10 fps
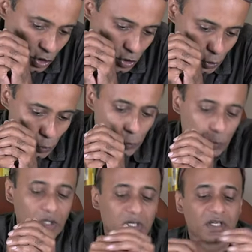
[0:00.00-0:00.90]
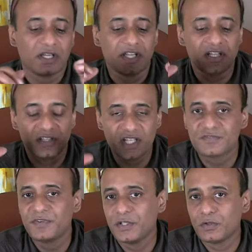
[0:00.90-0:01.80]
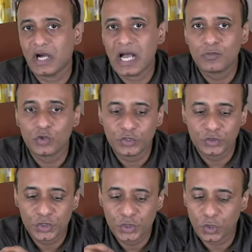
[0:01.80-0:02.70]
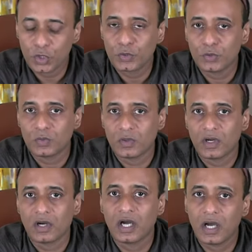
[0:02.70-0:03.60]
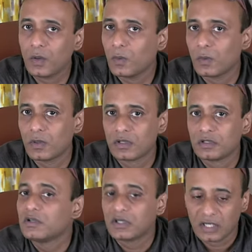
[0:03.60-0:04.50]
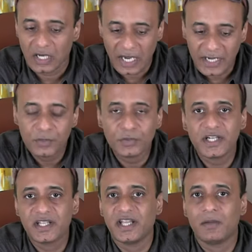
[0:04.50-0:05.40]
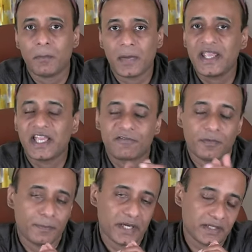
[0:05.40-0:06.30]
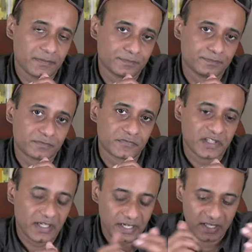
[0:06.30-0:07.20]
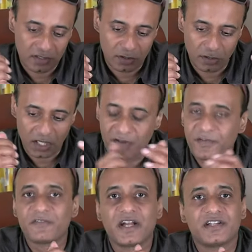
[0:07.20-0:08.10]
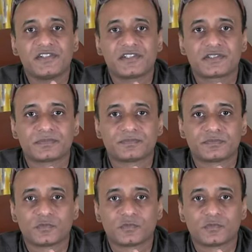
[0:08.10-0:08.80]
So in this video, I'm going to show you how I do it in my equipment. It has a lot of advantages.